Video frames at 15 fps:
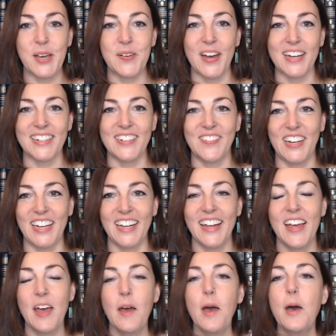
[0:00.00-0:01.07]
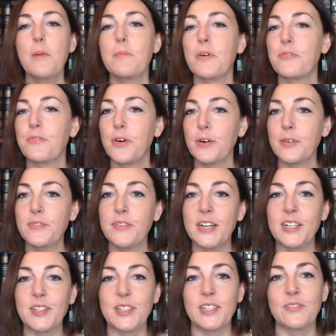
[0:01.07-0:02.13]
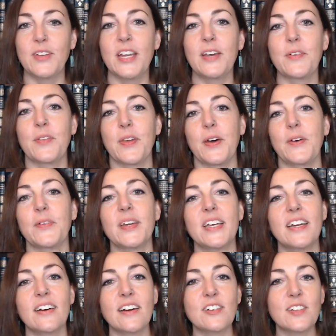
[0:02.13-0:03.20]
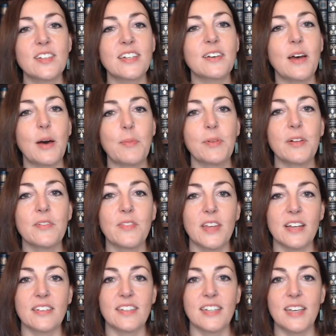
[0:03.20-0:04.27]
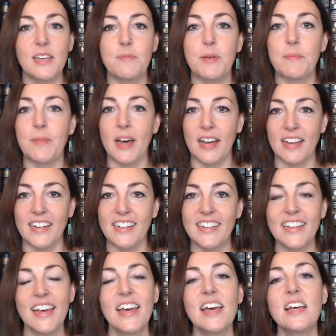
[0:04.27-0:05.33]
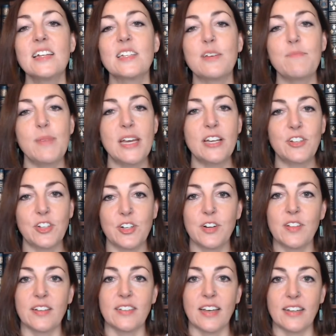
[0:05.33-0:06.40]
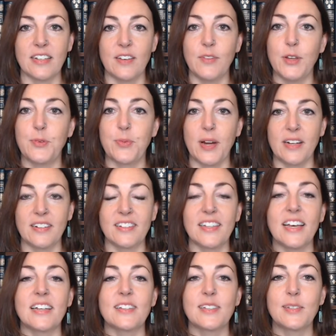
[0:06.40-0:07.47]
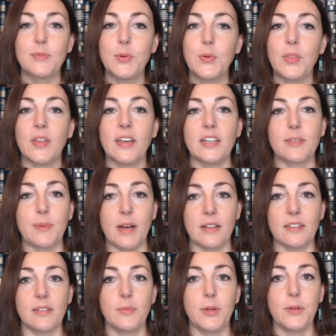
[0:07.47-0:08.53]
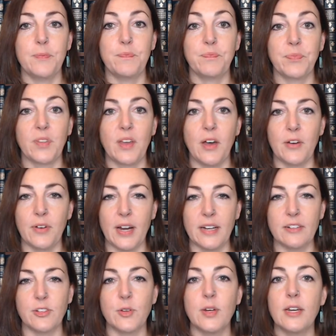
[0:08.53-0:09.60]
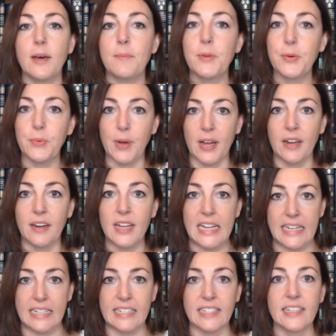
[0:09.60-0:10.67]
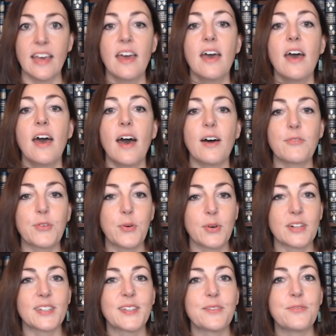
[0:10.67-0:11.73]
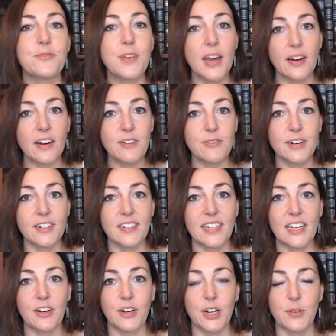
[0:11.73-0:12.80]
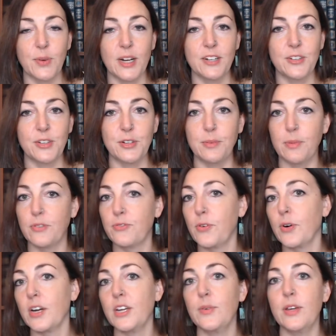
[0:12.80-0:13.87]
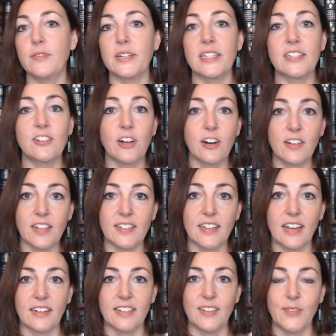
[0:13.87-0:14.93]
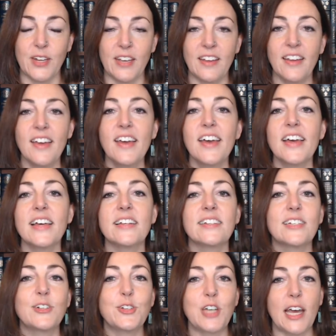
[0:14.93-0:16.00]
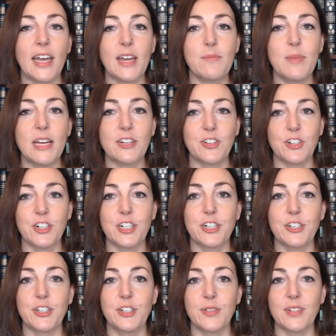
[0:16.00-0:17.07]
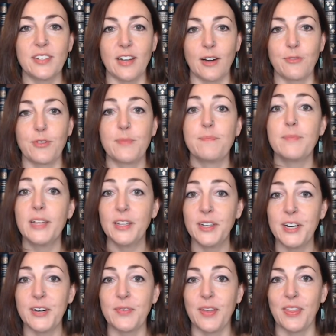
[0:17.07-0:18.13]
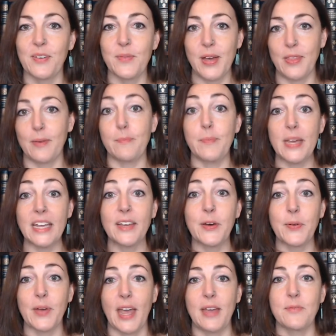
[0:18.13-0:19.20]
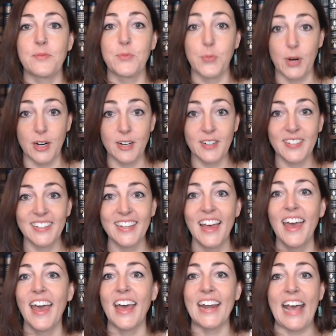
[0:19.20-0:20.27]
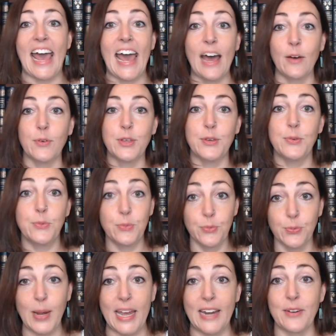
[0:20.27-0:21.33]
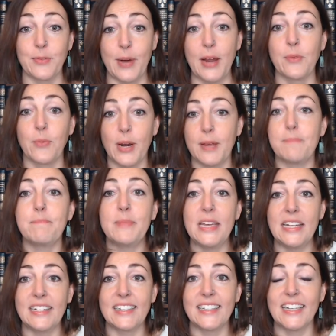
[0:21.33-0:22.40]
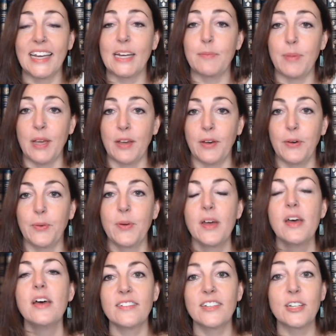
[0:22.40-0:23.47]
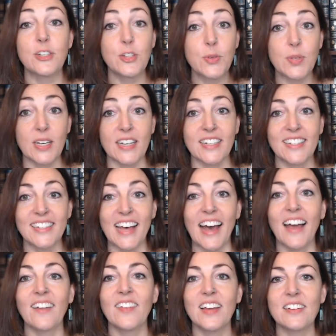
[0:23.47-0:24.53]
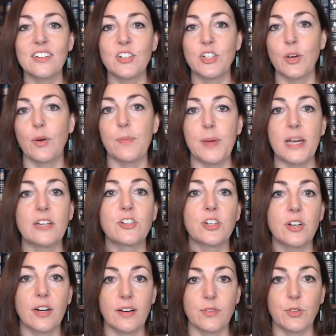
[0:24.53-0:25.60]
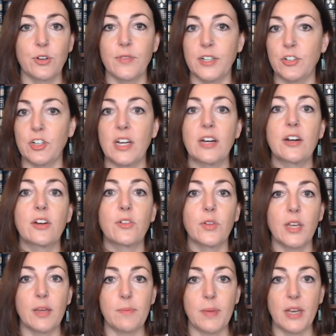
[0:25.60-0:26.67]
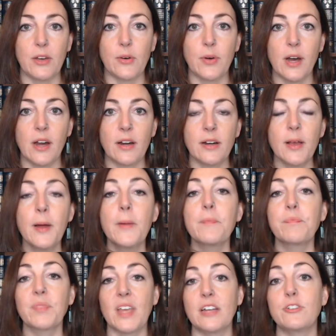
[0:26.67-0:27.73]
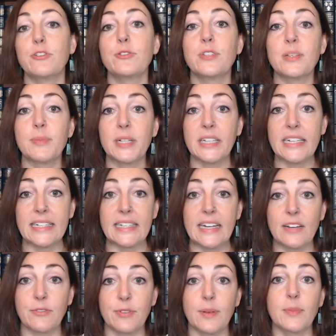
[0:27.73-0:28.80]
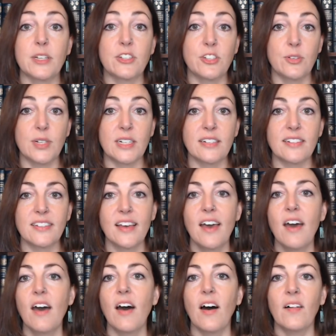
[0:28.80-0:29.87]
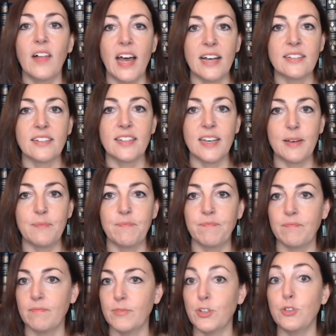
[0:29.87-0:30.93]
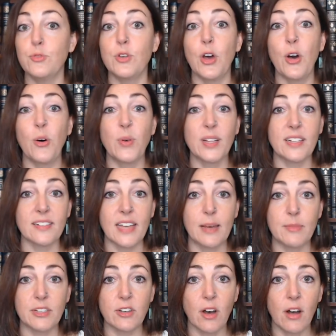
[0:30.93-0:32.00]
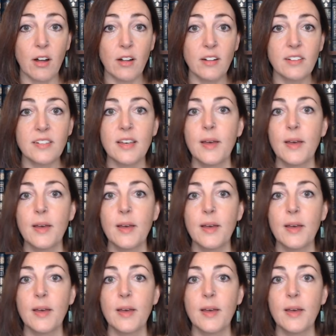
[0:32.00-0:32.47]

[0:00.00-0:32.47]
activity. Before we finish this video though, here are just a couple of things to keep in mind to make sure this activity runs as smoothly as possible. All right, so number 1 is, of course, the very first thing you're going to want to do before you even start this activity is to check and make sure your students are familiar with the way the bingo game works and how you win, right? What it means to get a bingo. To do this, I like to show a picture of sort of a generic looking bingo card and do some eliciting from the students. I'll ask them, do you know what this game is called?